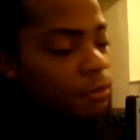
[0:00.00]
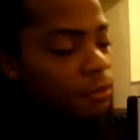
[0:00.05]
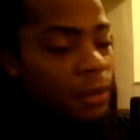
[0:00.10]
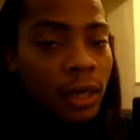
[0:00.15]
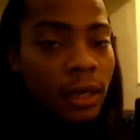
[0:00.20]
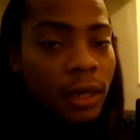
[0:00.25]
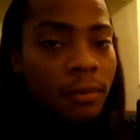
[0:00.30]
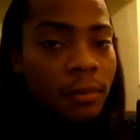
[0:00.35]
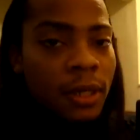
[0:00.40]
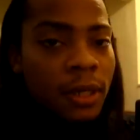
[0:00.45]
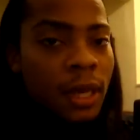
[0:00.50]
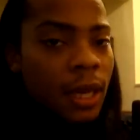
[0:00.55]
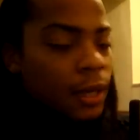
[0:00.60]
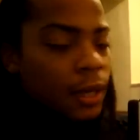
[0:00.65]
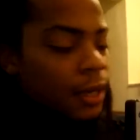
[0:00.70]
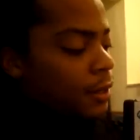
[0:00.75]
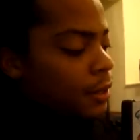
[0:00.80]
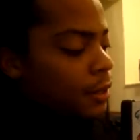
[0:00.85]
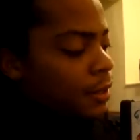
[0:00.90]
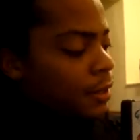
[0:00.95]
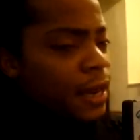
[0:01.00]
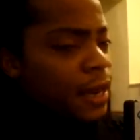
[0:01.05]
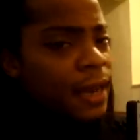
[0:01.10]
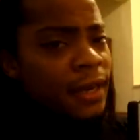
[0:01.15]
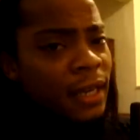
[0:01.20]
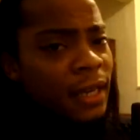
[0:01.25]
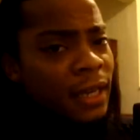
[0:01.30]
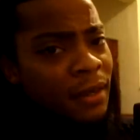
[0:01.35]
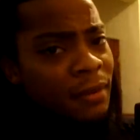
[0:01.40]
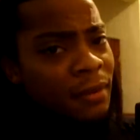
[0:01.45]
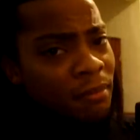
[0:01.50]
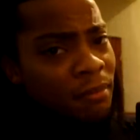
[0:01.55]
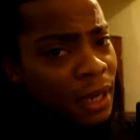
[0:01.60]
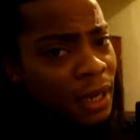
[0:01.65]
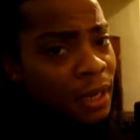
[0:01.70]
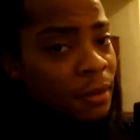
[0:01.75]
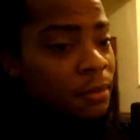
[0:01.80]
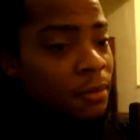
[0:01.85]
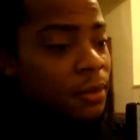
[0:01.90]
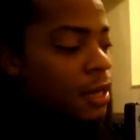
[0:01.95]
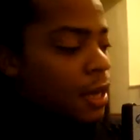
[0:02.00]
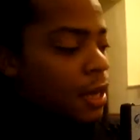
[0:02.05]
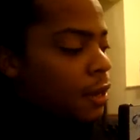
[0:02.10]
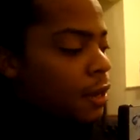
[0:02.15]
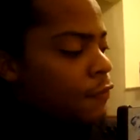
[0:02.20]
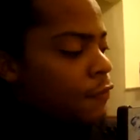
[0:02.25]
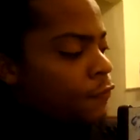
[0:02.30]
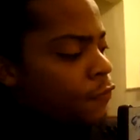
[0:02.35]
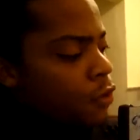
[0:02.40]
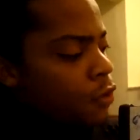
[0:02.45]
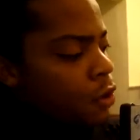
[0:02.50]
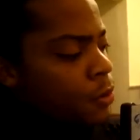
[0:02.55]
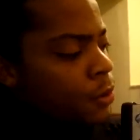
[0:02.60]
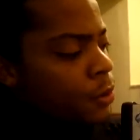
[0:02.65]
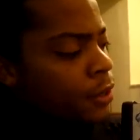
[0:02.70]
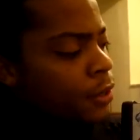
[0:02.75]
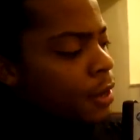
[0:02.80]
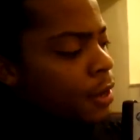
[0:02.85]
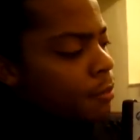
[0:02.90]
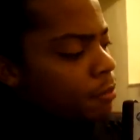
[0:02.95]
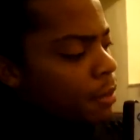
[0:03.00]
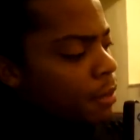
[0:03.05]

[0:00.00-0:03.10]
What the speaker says: medium kick, standing, medium kick, forward,